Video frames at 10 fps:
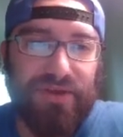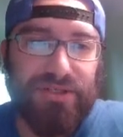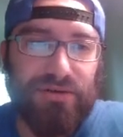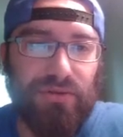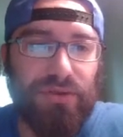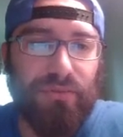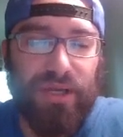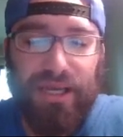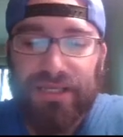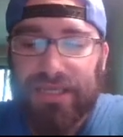And only
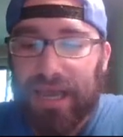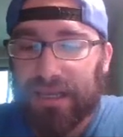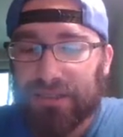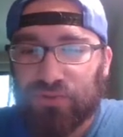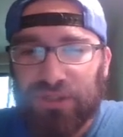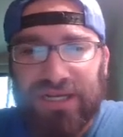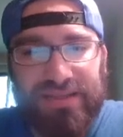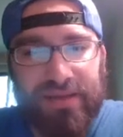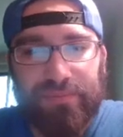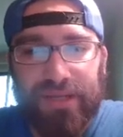3k attack. It's really not
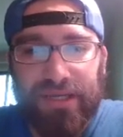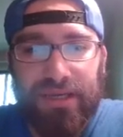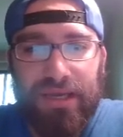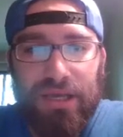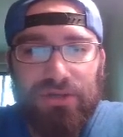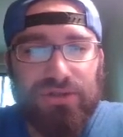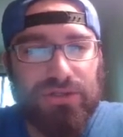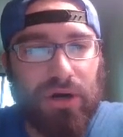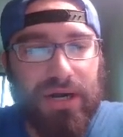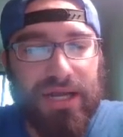that big. So this
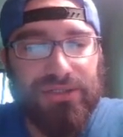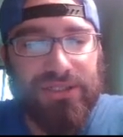card actually isn't